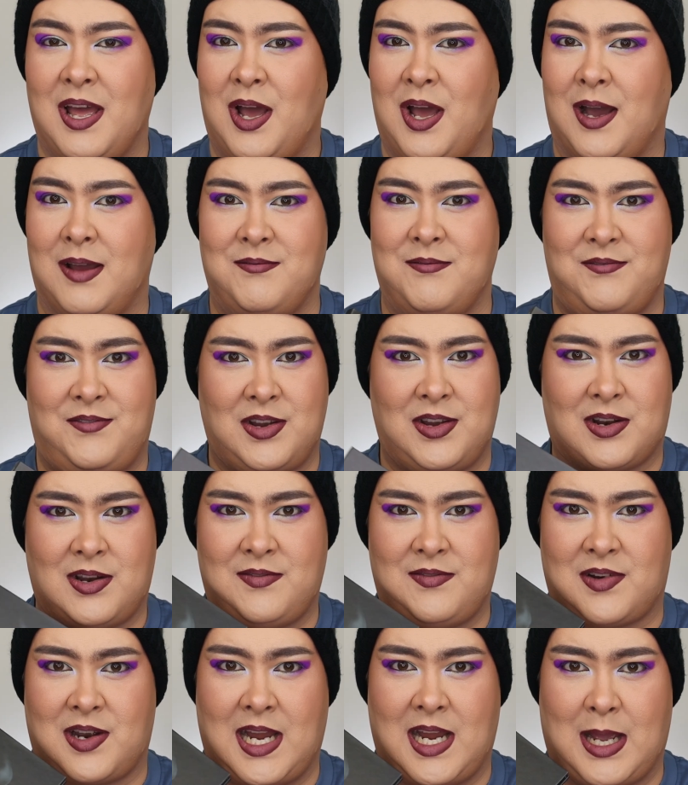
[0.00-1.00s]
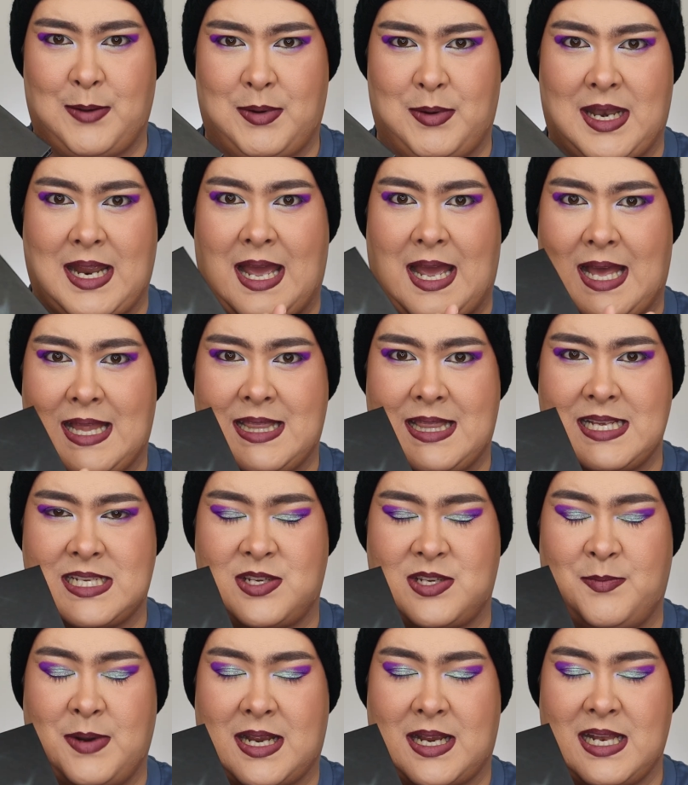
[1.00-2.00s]
I'm very happy to add this
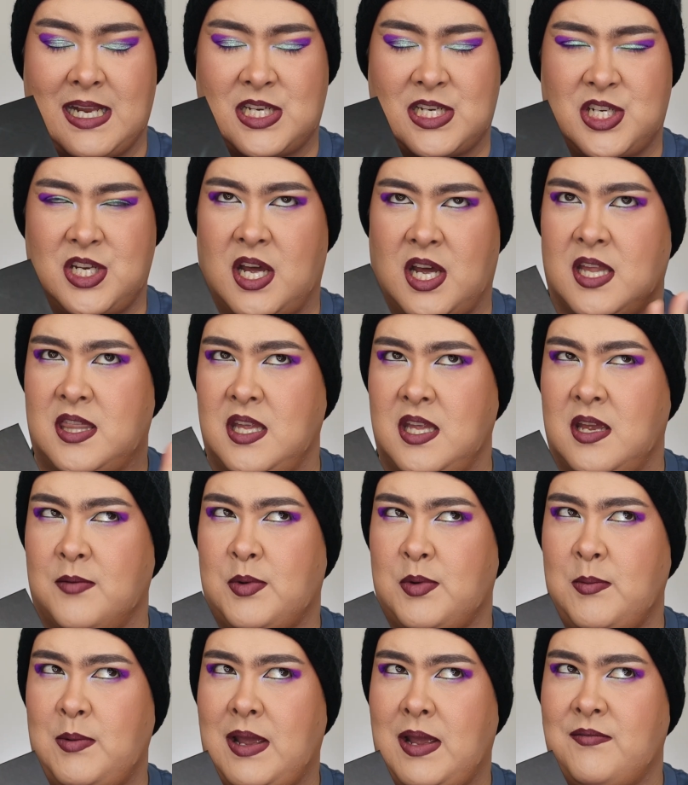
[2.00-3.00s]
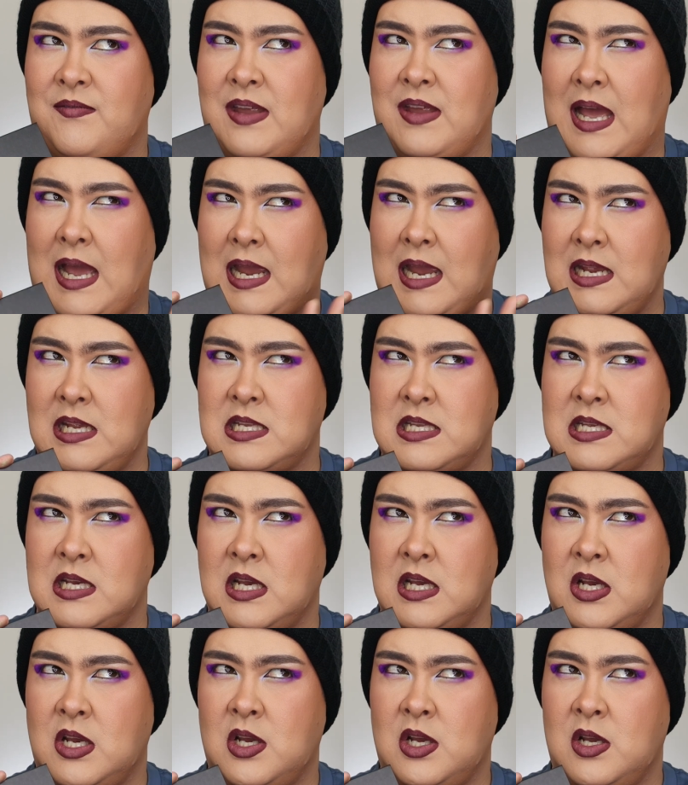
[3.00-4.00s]
to my collection. I think I probably have 8
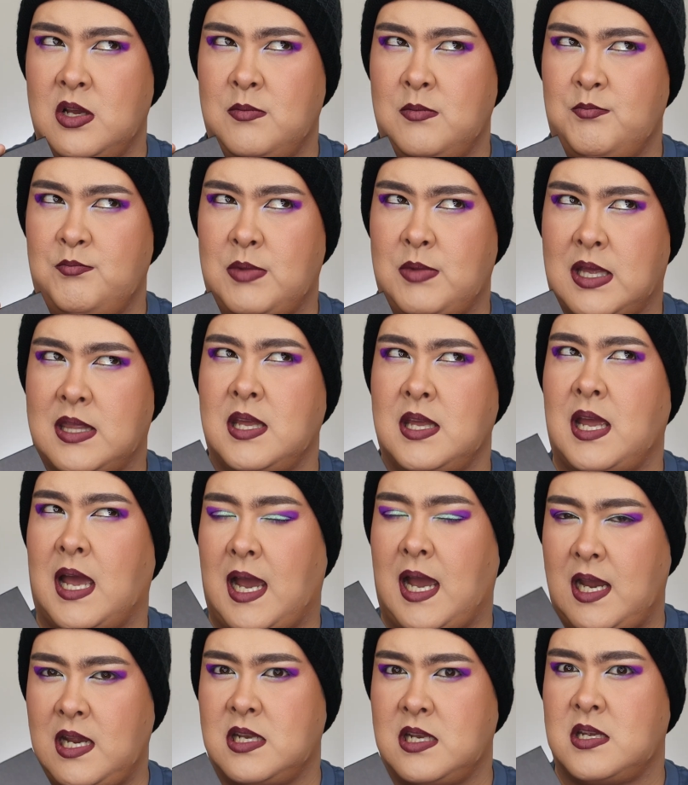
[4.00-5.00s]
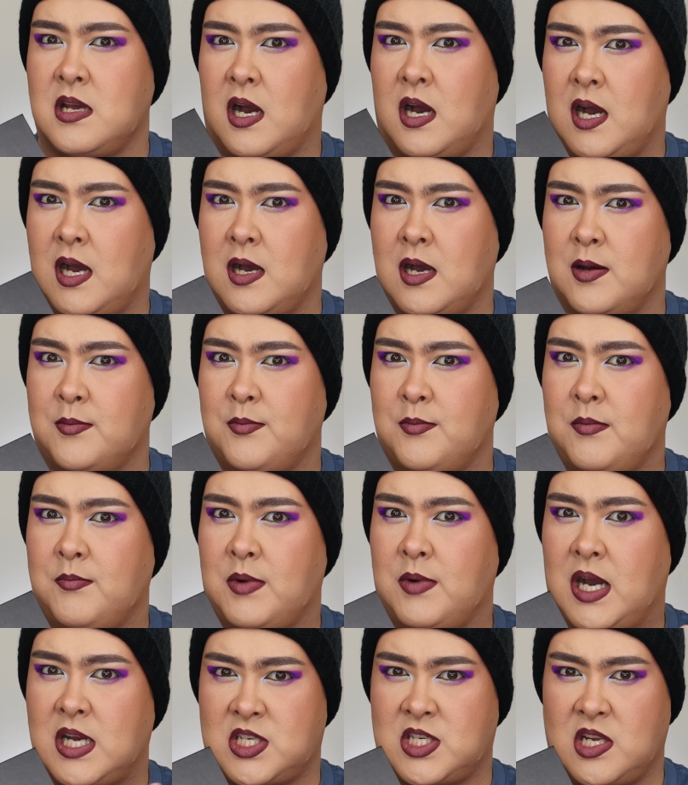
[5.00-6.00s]

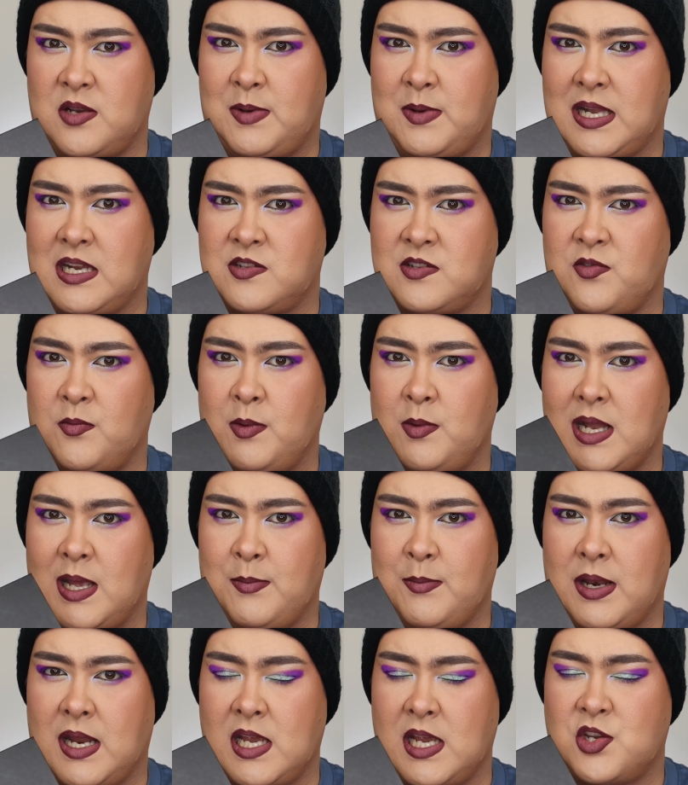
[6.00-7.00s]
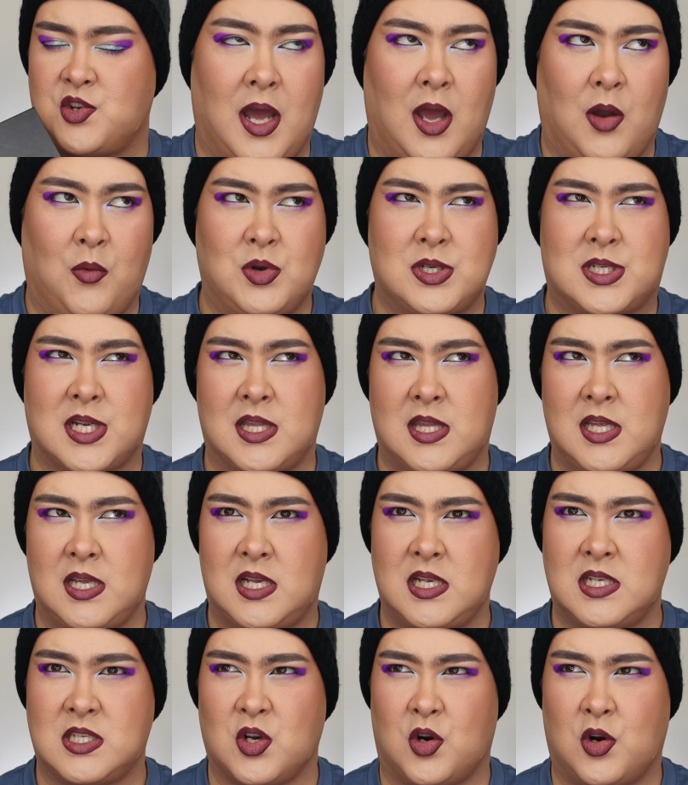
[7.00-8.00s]
eyeshadow palettes from Glaminatrix, which I think
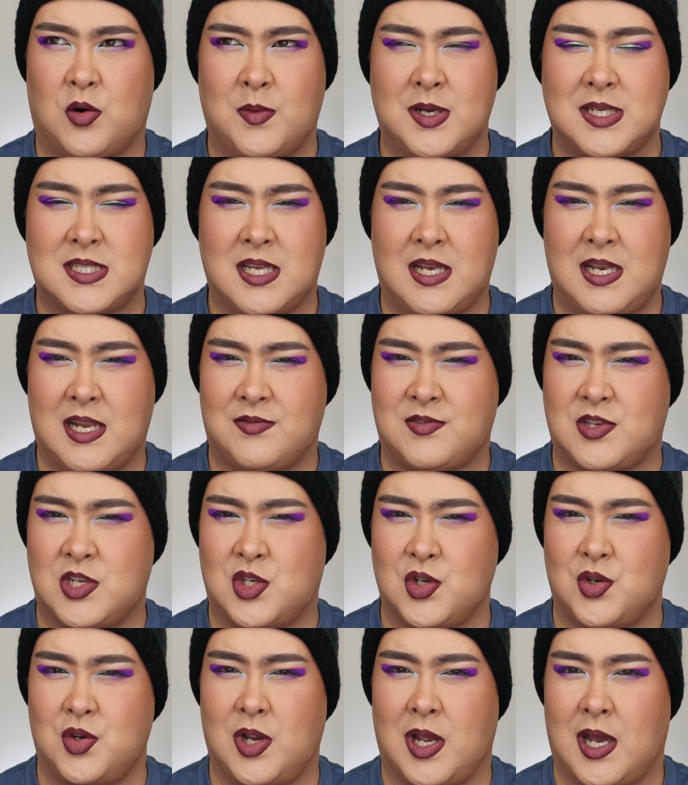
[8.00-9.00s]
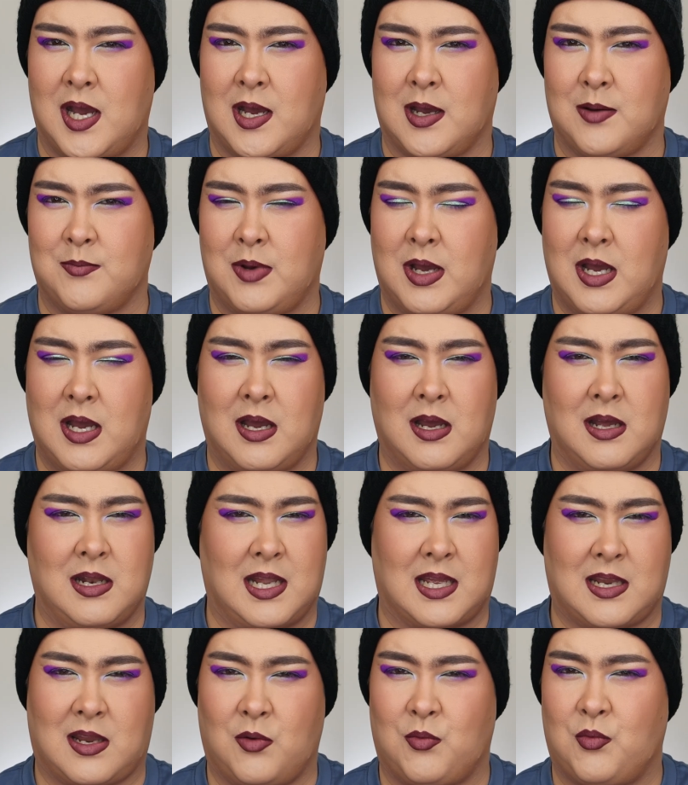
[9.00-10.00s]
is almost enough to do
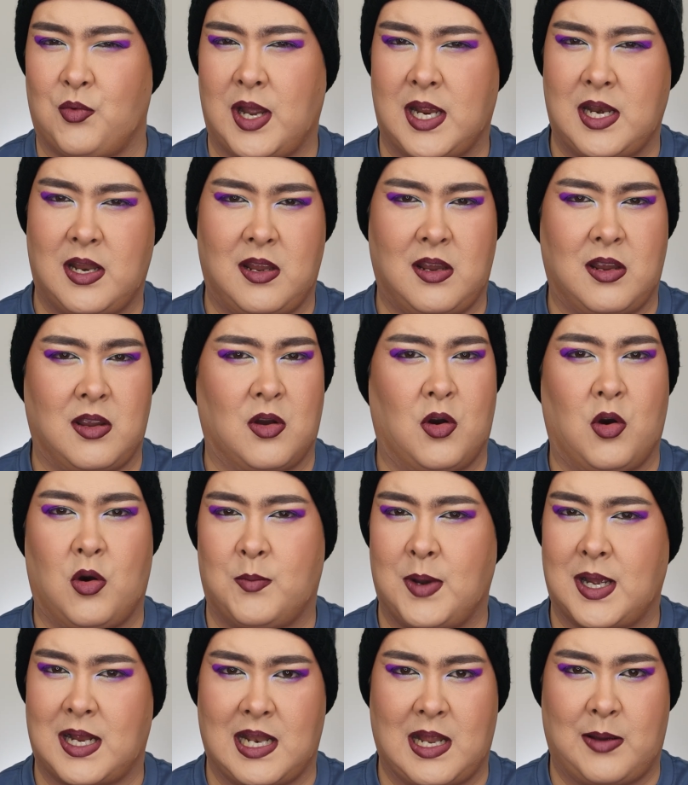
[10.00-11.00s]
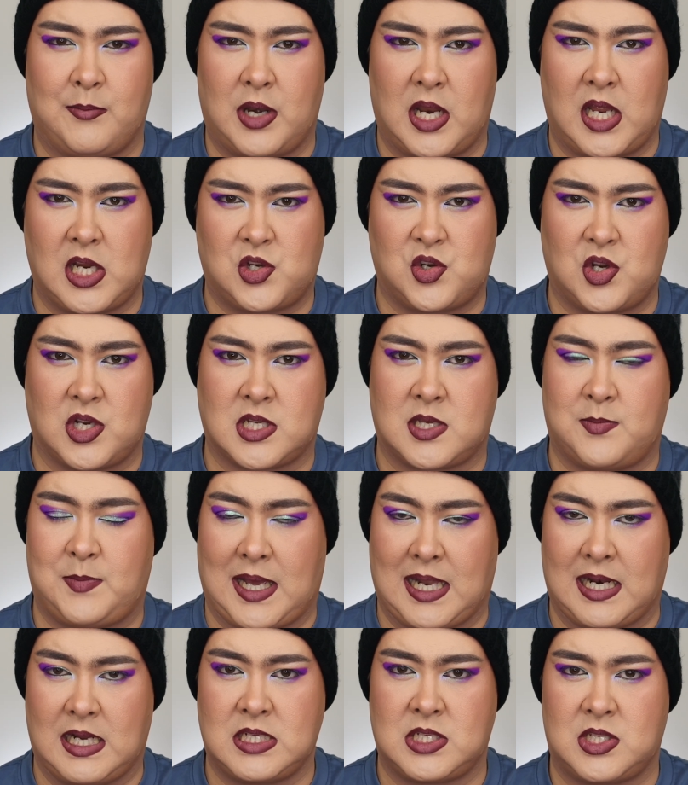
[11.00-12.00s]
like a rating on my Glaminatrix
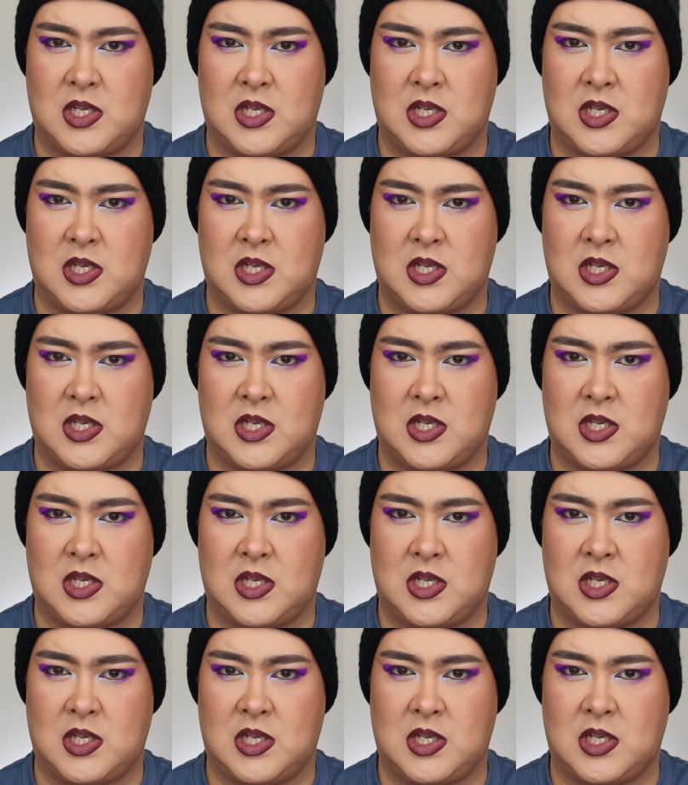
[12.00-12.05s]
palette.